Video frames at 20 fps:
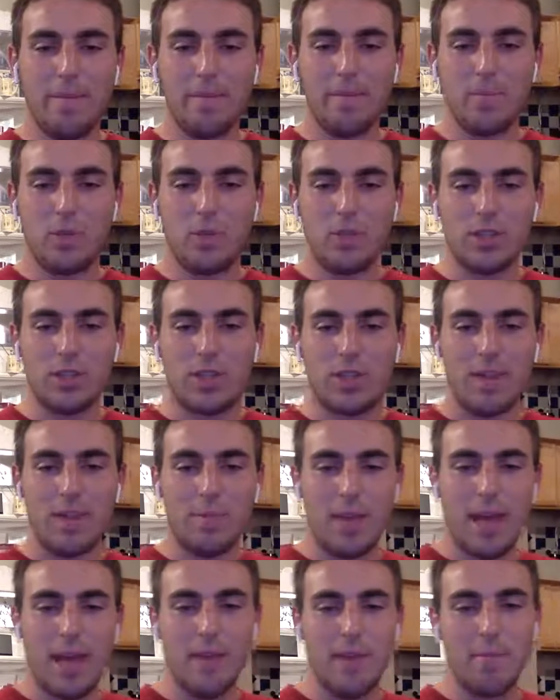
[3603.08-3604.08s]
Just
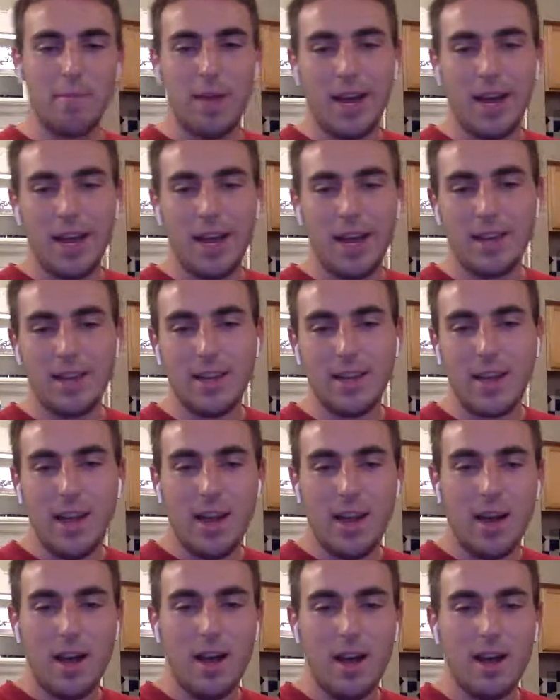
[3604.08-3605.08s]
keep that in mind.
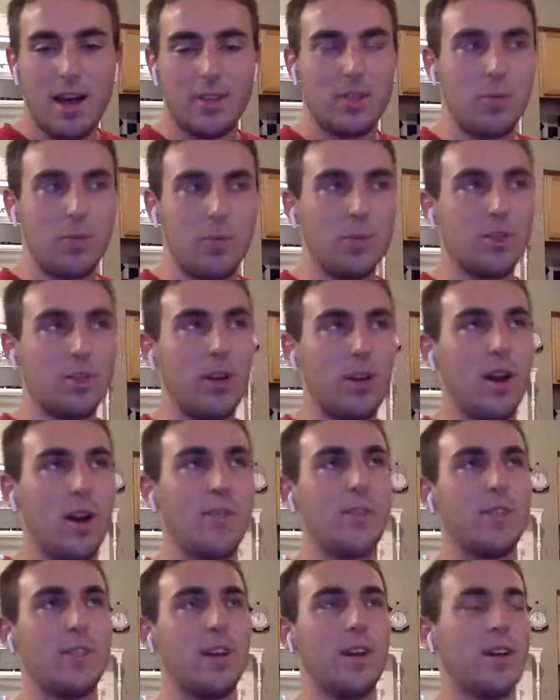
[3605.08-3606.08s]
So we'll start
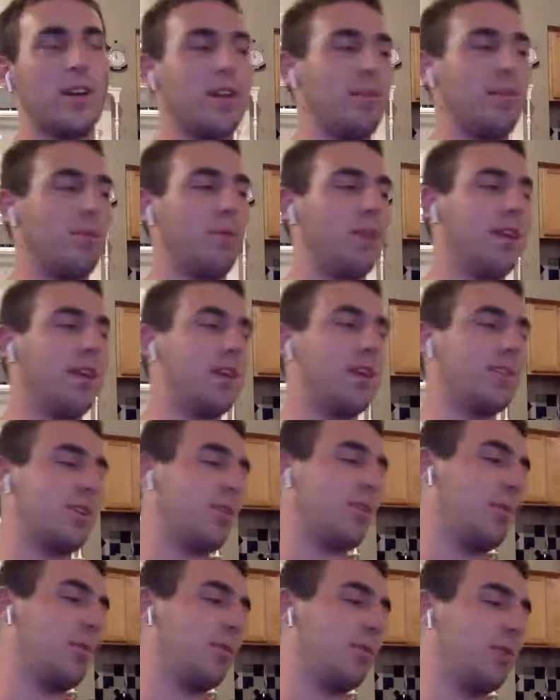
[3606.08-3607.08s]
off with Duncan with his
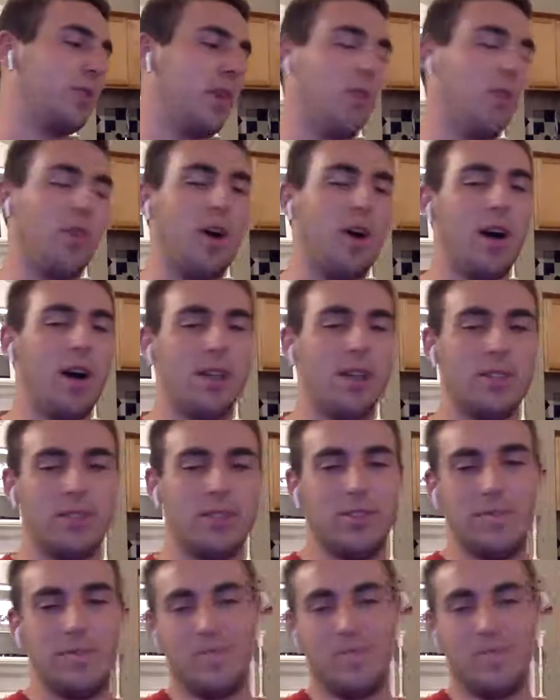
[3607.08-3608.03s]
closing thoughts.